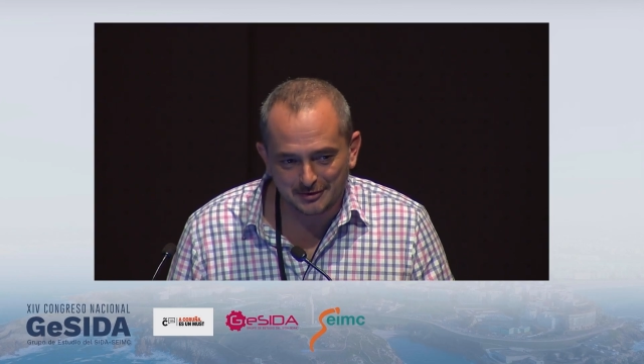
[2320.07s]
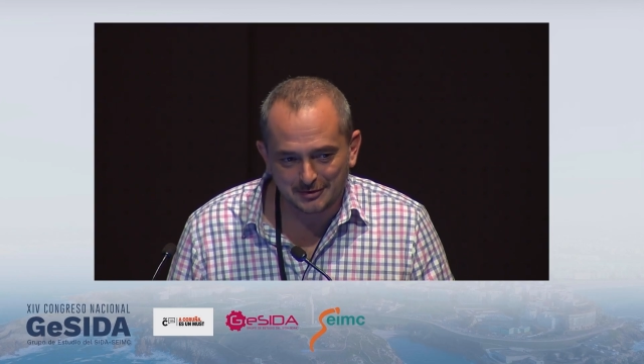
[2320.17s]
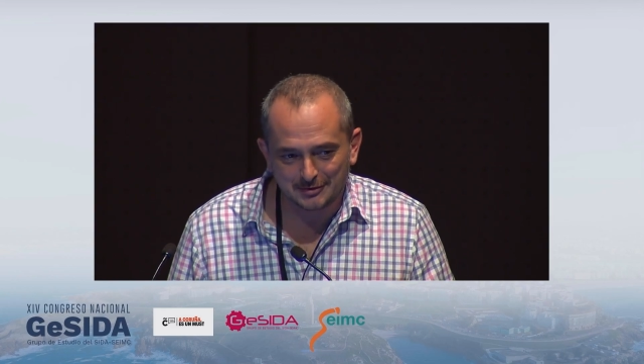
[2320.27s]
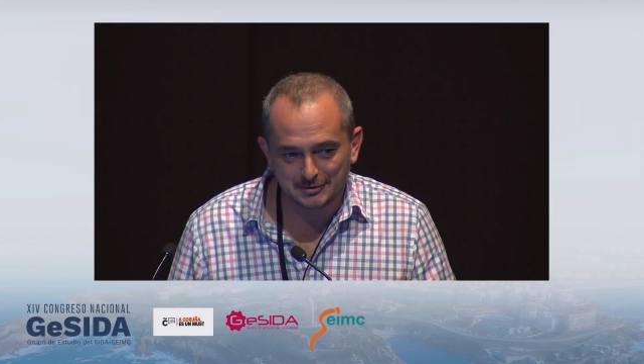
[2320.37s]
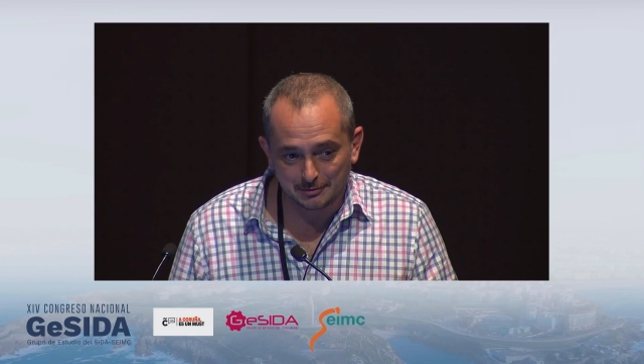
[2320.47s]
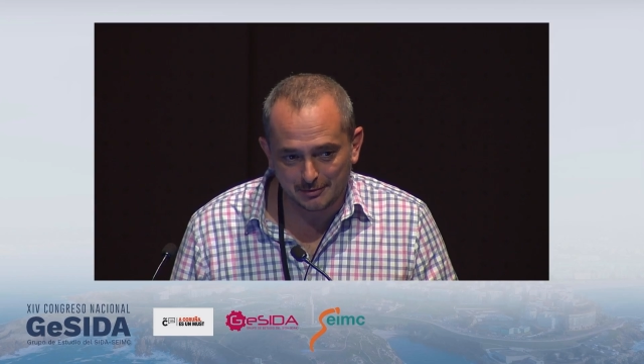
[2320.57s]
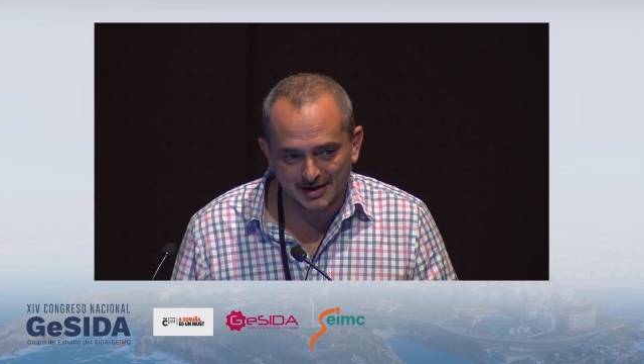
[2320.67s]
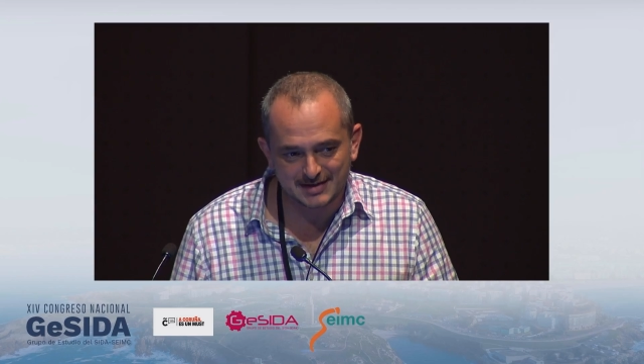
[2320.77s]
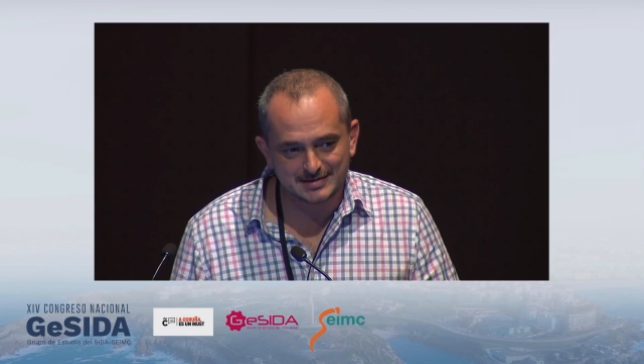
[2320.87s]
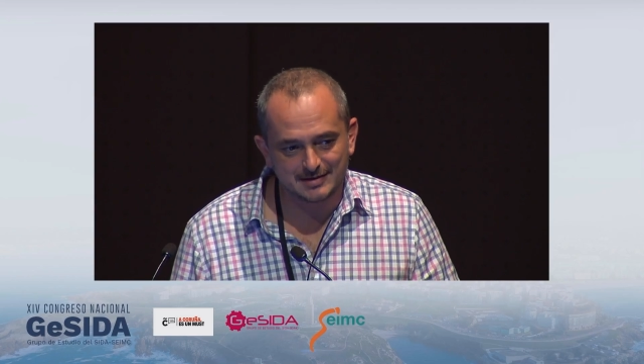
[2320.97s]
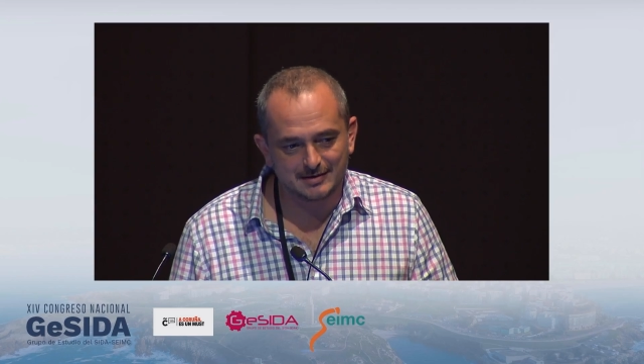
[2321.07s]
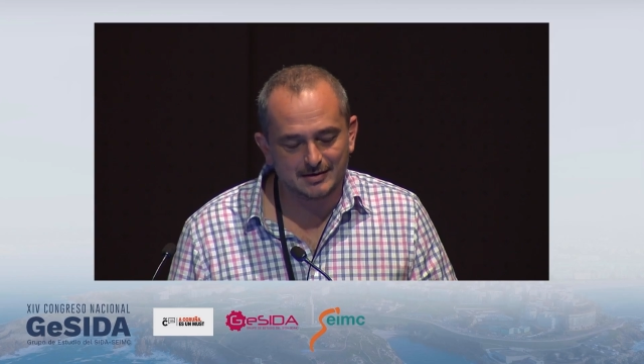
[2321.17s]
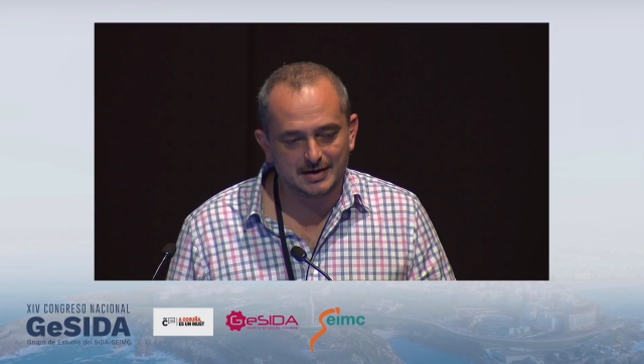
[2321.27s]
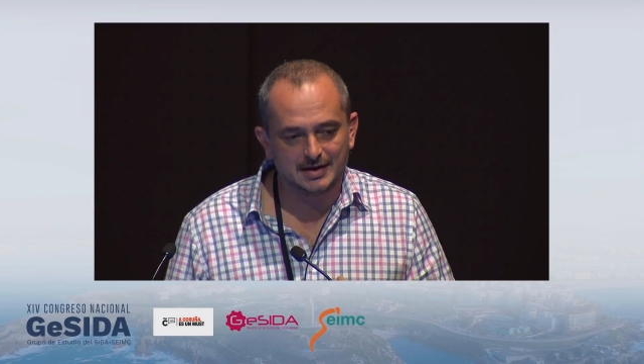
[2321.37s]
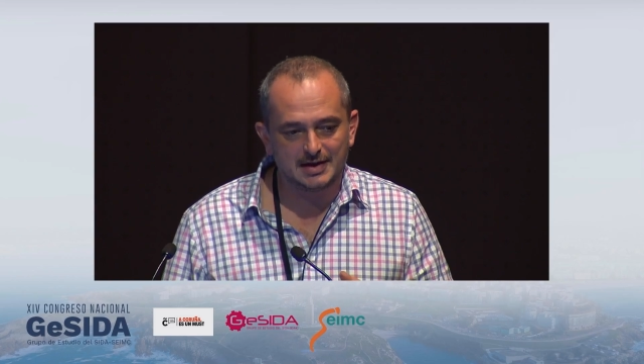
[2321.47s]
you're right,
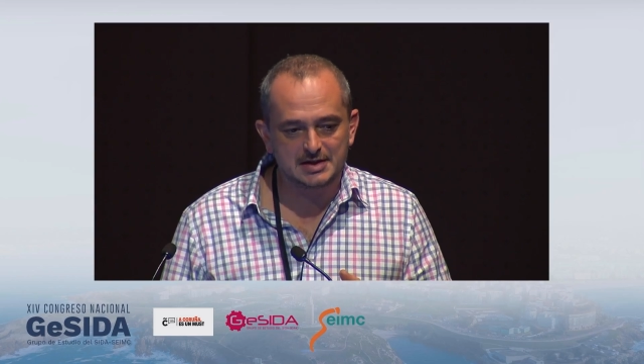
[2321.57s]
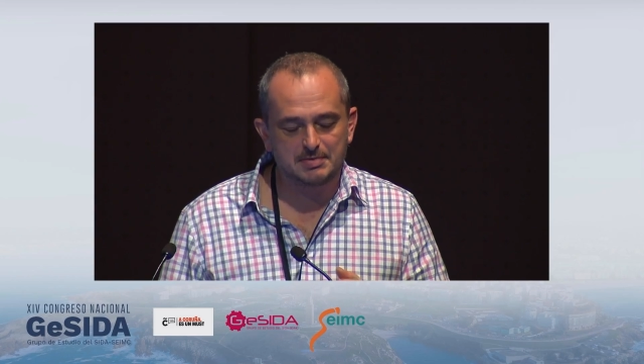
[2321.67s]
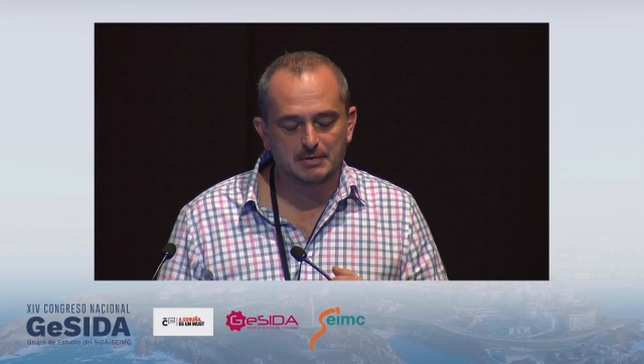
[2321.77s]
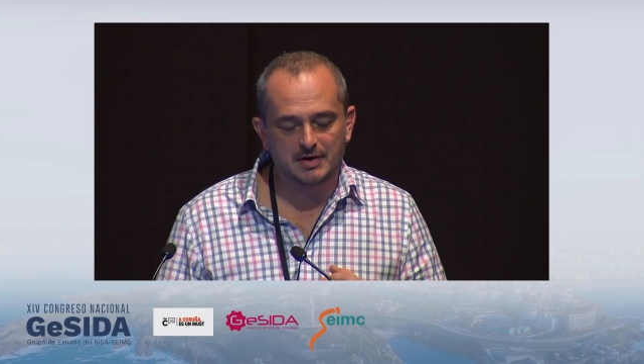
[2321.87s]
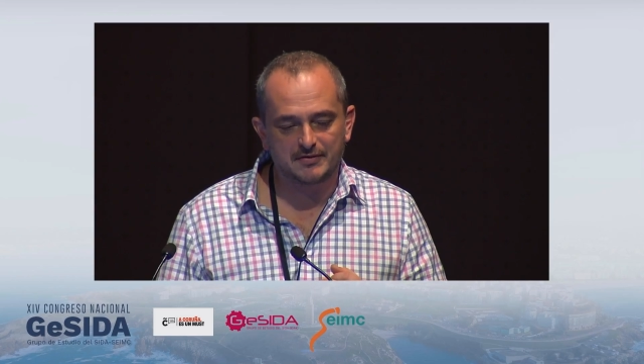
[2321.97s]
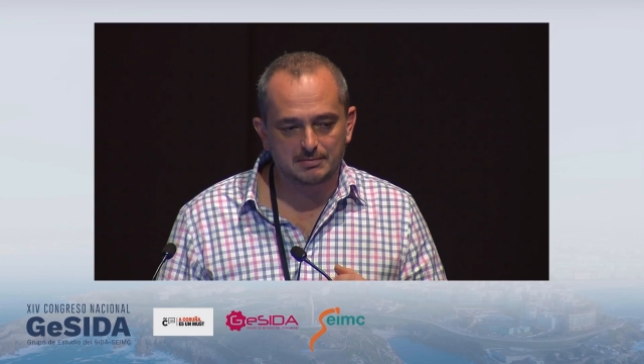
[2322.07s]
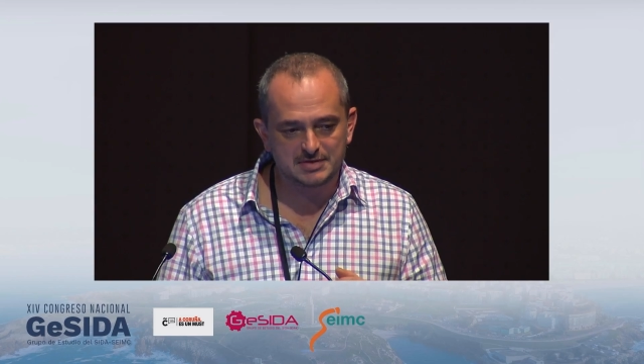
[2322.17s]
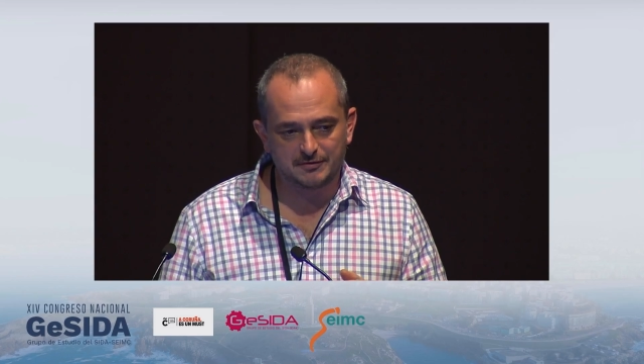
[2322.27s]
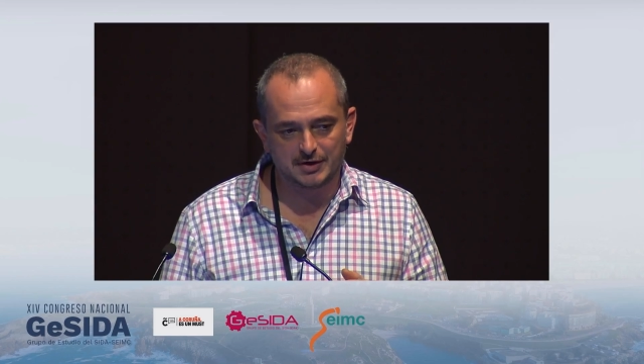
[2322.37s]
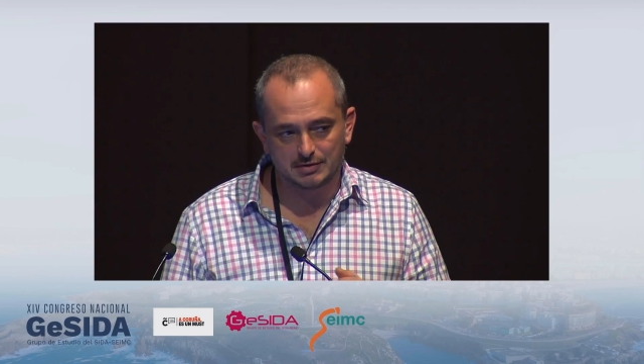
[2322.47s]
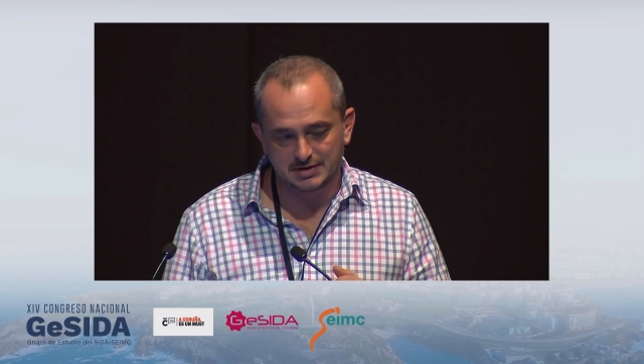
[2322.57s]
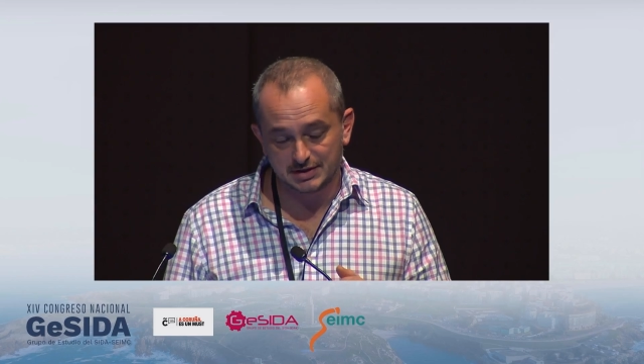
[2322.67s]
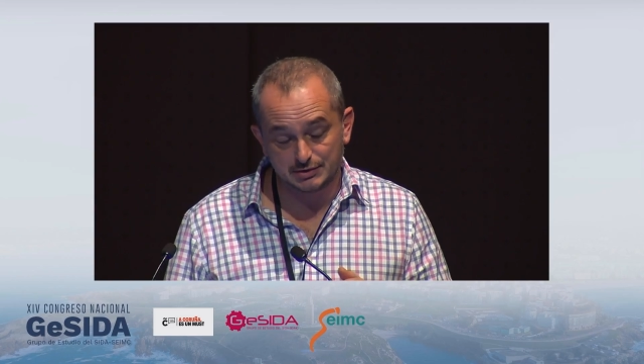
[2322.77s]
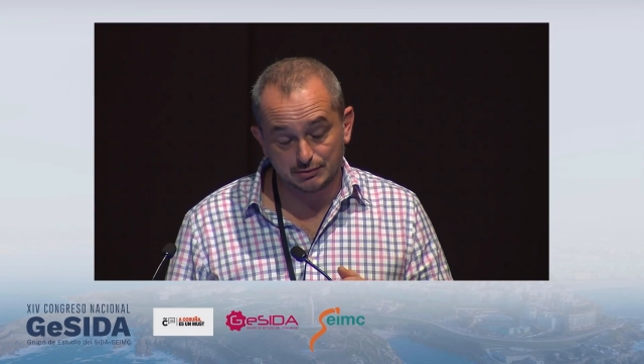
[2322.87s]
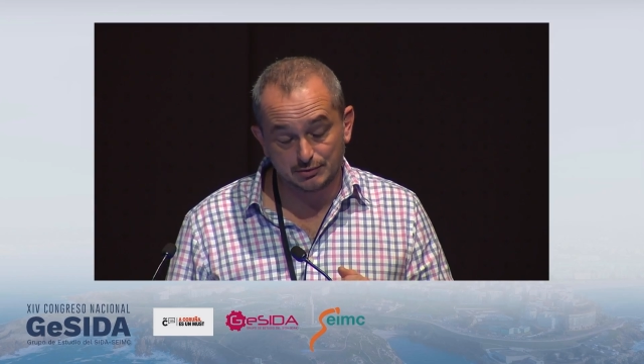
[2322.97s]
in NHP we have some difficulty
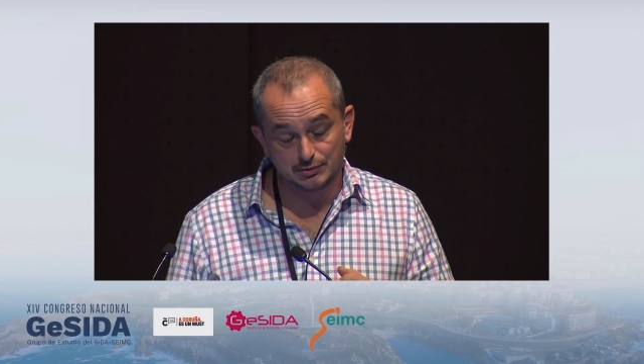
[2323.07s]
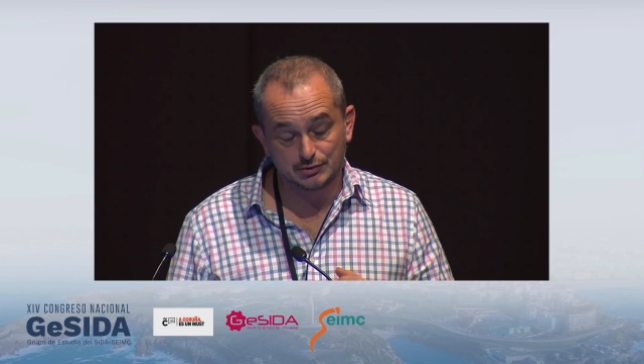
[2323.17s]
to